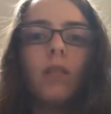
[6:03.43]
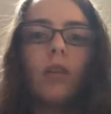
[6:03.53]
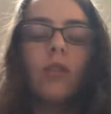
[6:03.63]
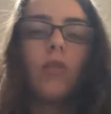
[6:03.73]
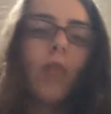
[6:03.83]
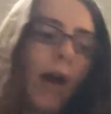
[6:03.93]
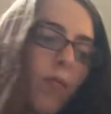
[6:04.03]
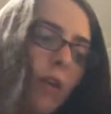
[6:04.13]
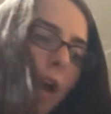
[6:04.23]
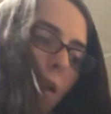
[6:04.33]
so that
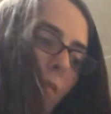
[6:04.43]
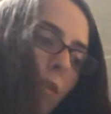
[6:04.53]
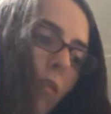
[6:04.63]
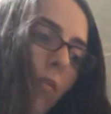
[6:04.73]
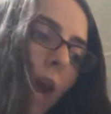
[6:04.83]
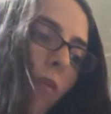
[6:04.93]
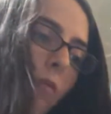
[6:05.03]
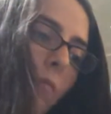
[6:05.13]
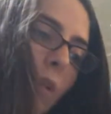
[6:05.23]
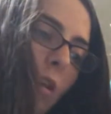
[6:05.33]
would
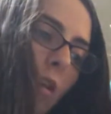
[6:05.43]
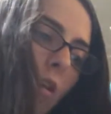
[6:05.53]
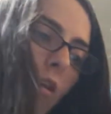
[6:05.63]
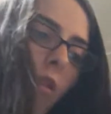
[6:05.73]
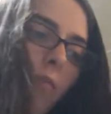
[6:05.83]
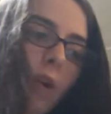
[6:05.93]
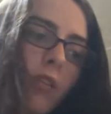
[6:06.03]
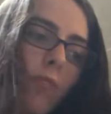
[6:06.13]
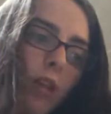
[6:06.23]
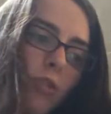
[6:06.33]
be a threat to
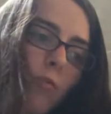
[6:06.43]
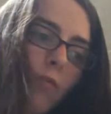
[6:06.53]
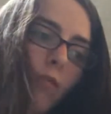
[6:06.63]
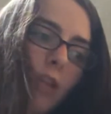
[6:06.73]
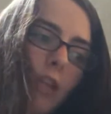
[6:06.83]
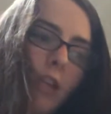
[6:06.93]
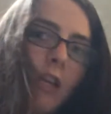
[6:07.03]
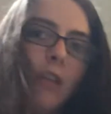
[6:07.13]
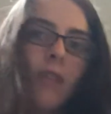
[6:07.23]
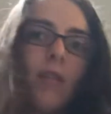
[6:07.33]
measurement
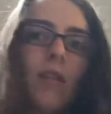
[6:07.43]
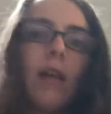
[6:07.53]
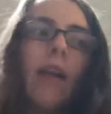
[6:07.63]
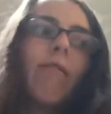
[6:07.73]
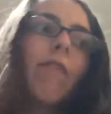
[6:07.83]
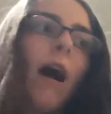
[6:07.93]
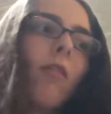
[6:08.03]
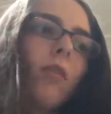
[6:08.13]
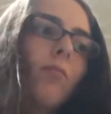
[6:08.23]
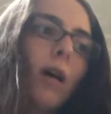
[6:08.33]
validity. It's not a
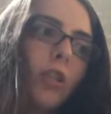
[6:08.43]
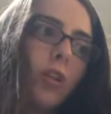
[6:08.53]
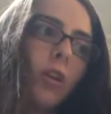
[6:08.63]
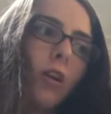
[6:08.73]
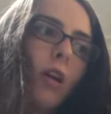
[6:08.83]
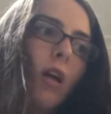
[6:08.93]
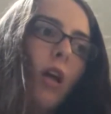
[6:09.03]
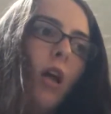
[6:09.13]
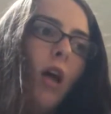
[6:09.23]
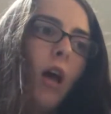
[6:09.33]
valid measure.
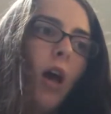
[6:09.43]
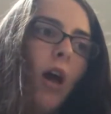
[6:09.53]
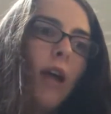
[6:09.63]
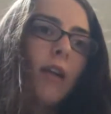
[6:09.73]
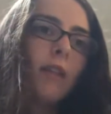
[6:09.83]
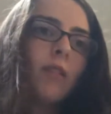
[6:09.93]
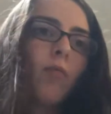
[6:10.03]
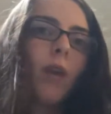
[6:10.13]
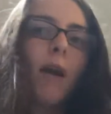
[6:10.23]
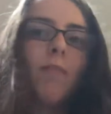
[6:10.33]
We're
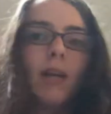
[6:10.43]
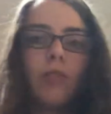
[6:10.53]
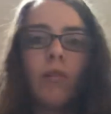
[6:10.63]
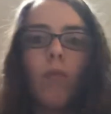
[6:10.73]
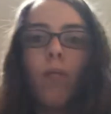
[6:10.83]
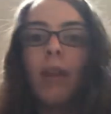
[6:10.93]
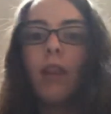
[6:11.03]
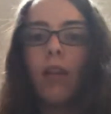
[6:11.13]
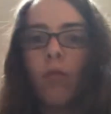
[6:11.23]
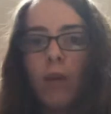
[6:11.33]
not measuring what we
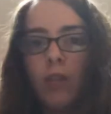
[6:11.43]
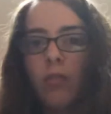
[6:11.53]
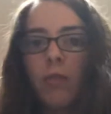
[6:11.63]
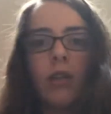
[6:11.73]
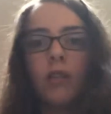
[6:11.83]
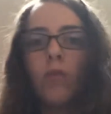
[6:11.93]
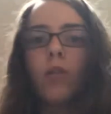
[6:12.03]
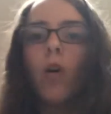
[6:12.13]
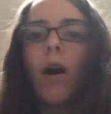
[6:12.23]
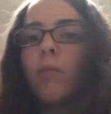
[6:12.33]
think we're measuring because there were
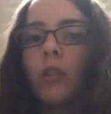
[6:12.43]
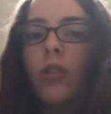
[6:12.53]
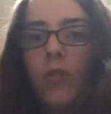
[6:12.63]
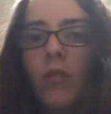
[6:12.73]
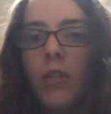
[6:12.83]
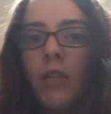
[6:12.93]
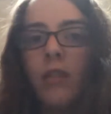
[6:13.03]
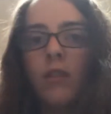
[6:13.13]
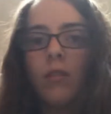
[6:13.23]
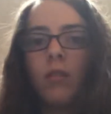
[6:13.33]
no
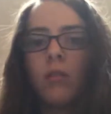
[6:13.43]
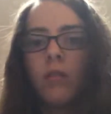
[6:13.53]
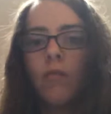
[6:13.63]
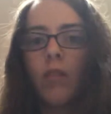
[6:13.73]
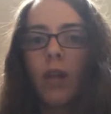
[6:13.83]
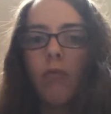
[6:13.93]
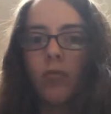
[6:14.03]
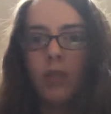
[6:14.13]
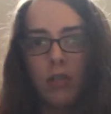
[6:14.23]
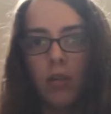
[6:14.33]
opportunities for them to
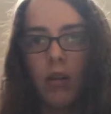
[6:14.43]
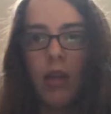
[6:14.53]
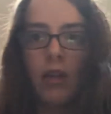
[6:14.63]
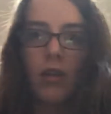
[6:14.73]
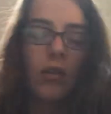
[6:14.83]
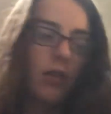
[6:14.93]
raise their hand.